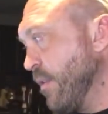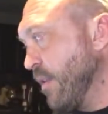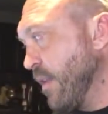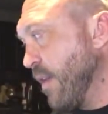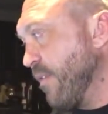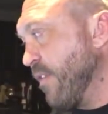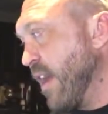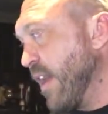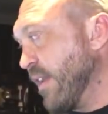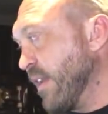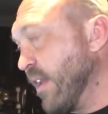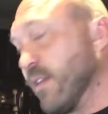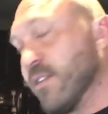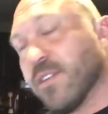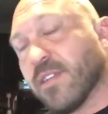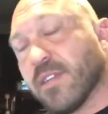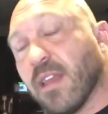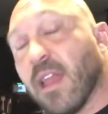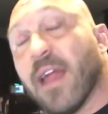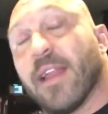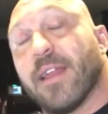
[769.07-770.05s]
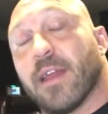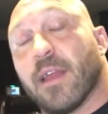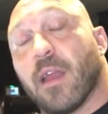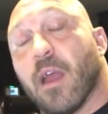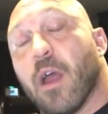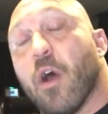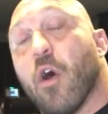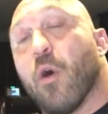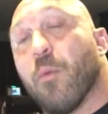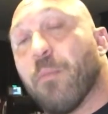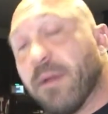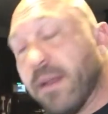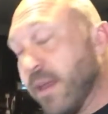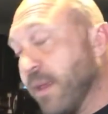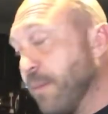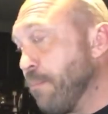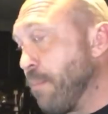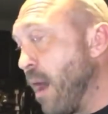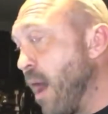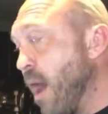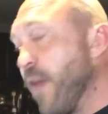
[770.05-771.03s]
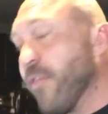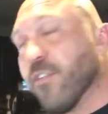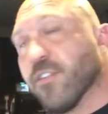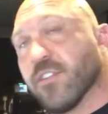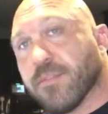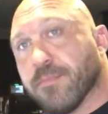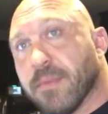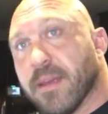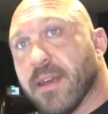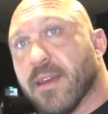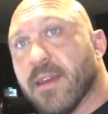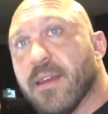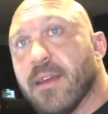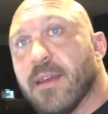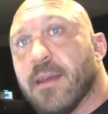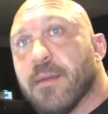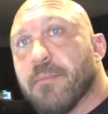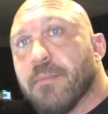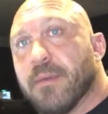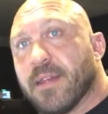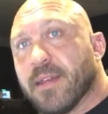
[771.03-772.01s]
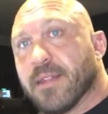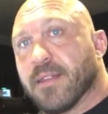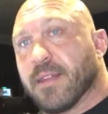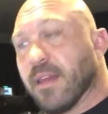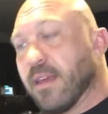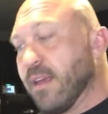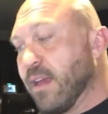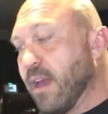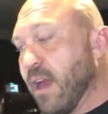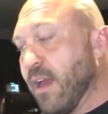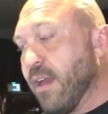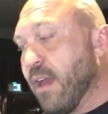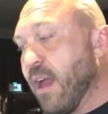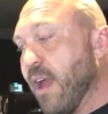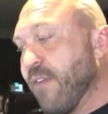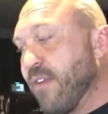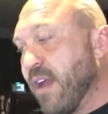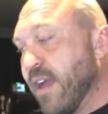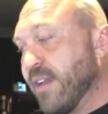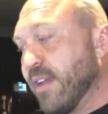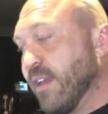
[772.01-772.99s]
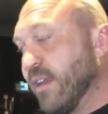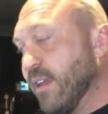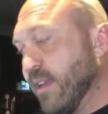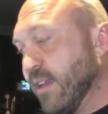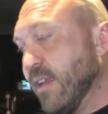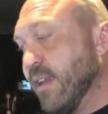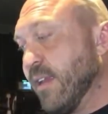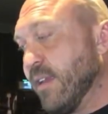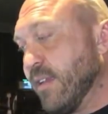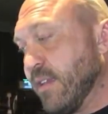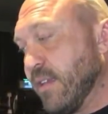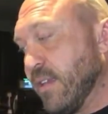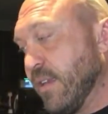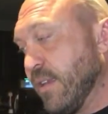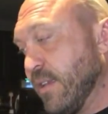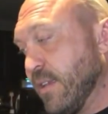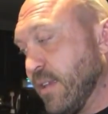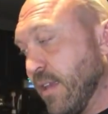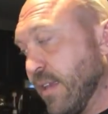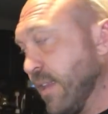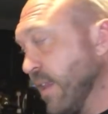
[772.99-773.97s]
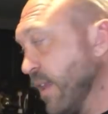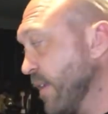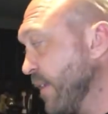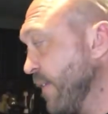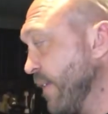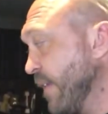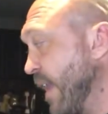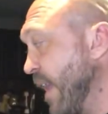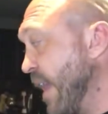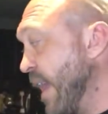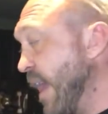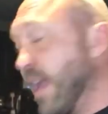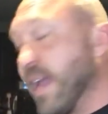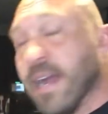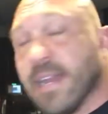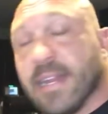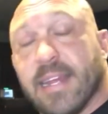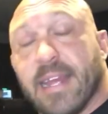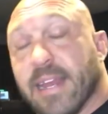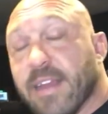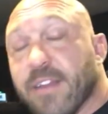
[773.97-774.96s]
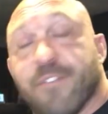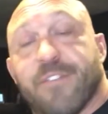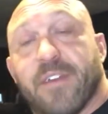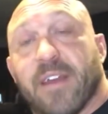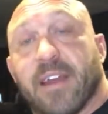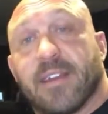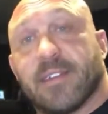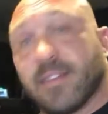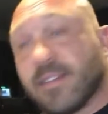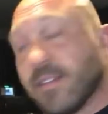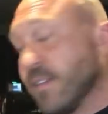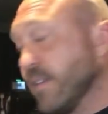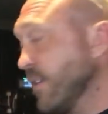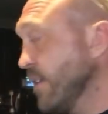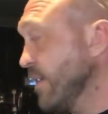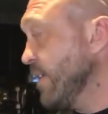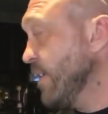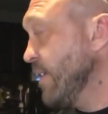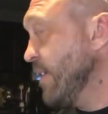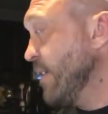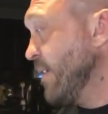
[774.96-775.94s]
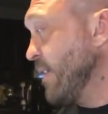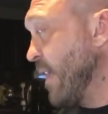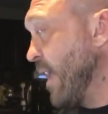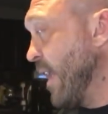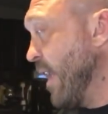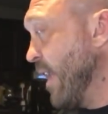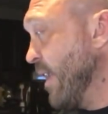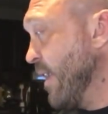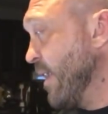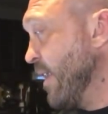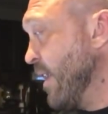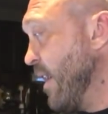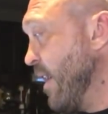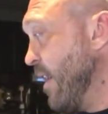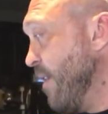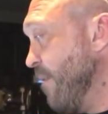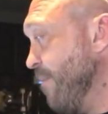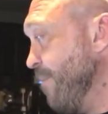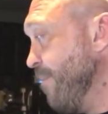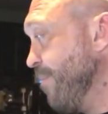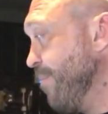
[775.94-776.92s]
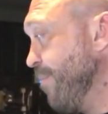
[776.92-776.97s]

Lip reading: I've had to just let it go, but it bothers me because I've had it. At the end of the day, I got to get it fixed, and and